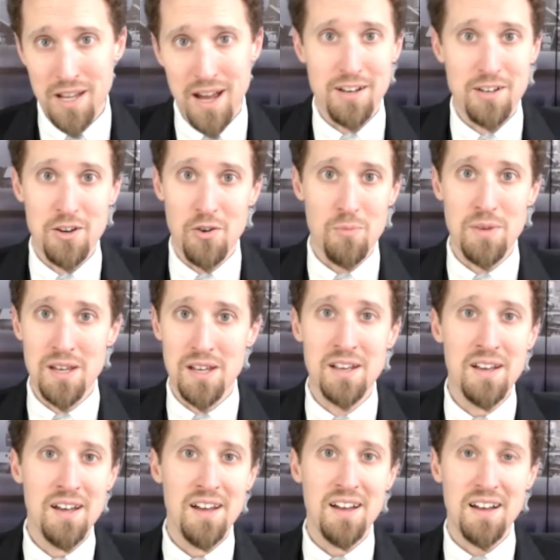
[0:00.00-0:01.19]
not hear me
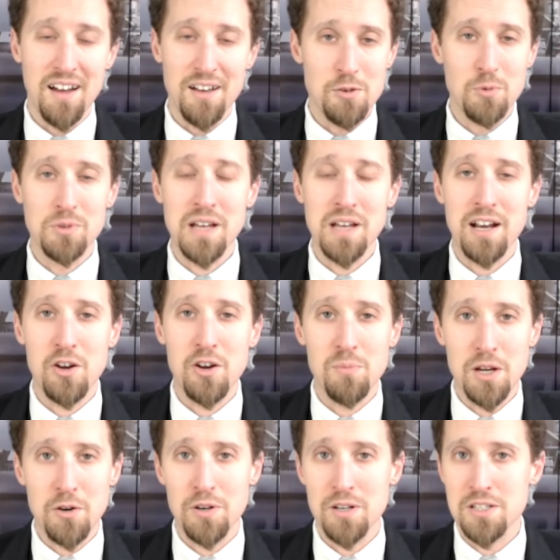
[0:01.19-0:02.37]
uh, you will not hear me
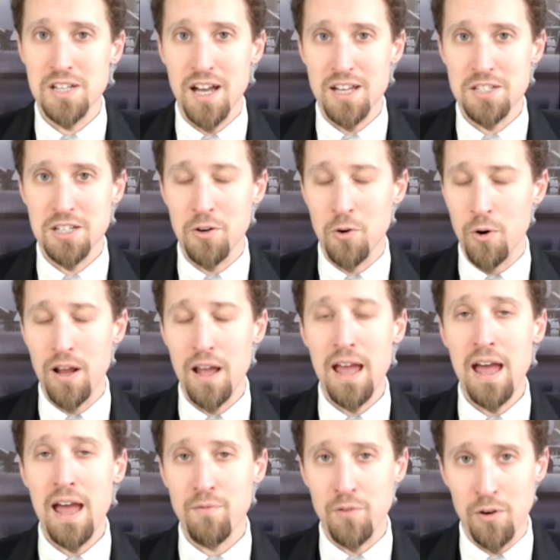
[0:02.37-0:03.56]
criticize it or
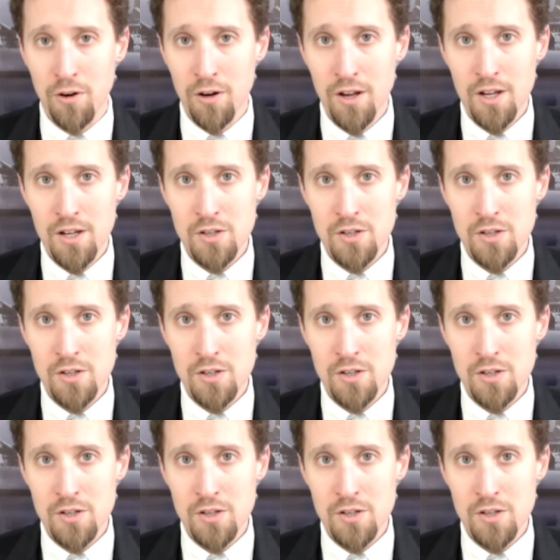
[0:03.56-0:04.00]
ever